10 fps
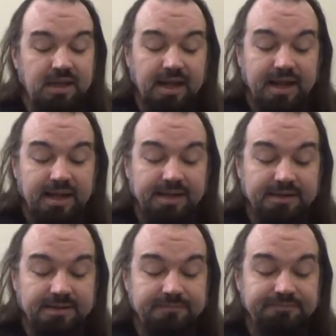
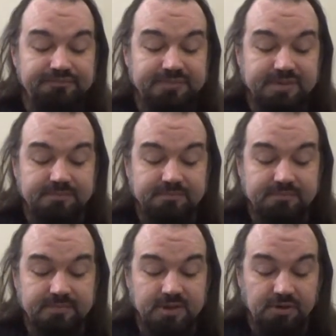And
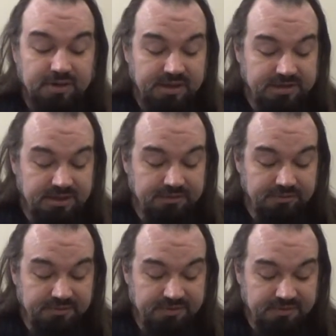Conan continues to
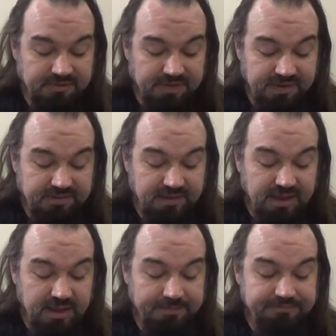insist
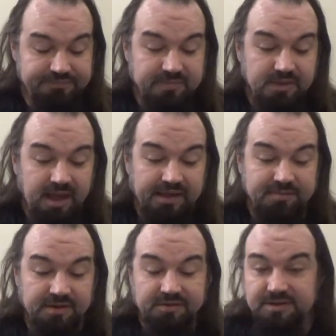that
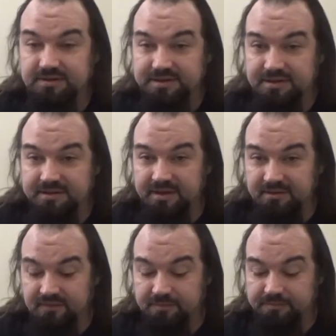Iceman is clearly
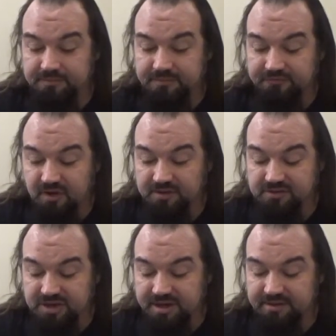descended from frost
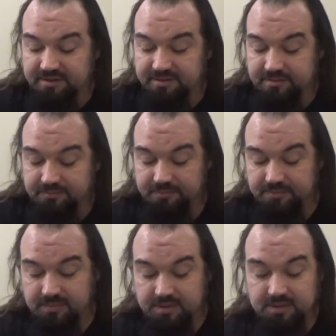giants,
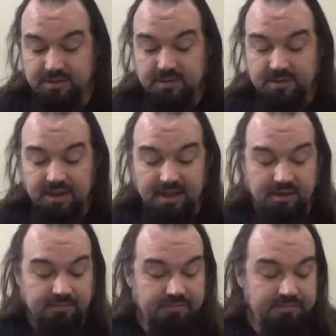
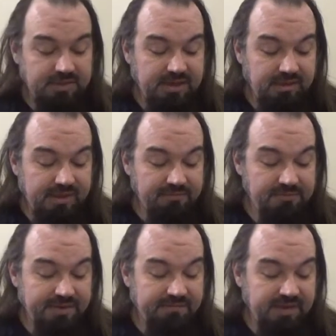and does have a
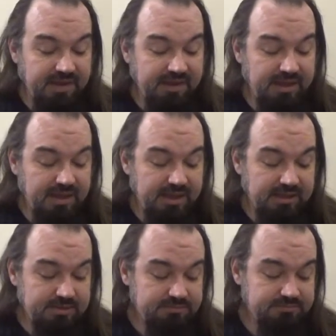bit of
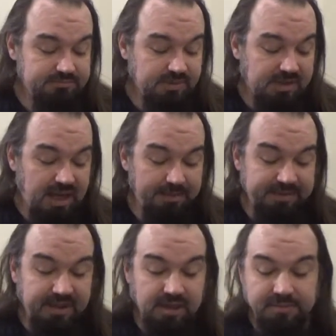a
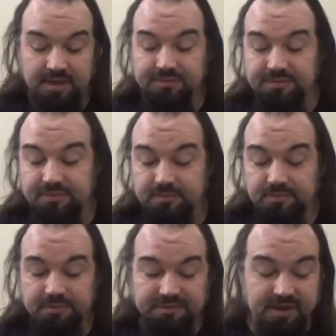commentary about
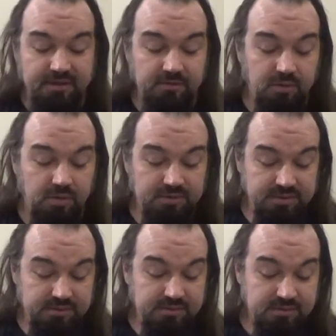the state of the world.